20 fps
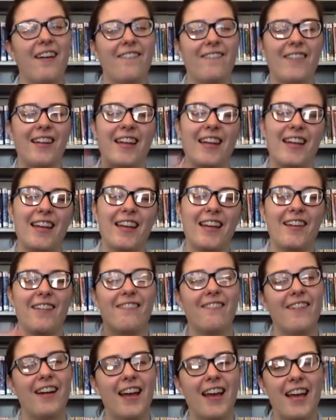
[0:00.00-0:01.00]
We
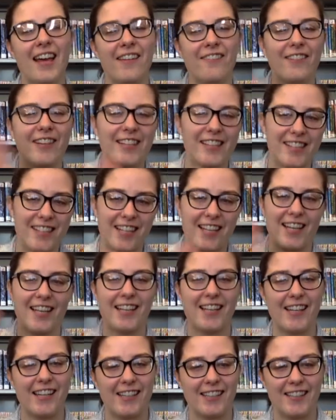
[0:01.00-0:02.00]
wave and say
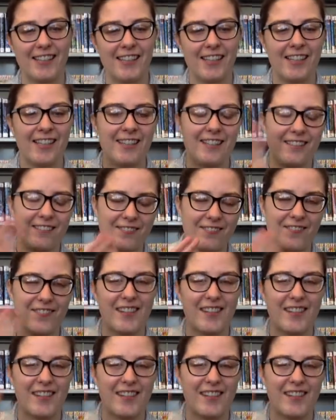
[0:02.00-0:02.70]
hello.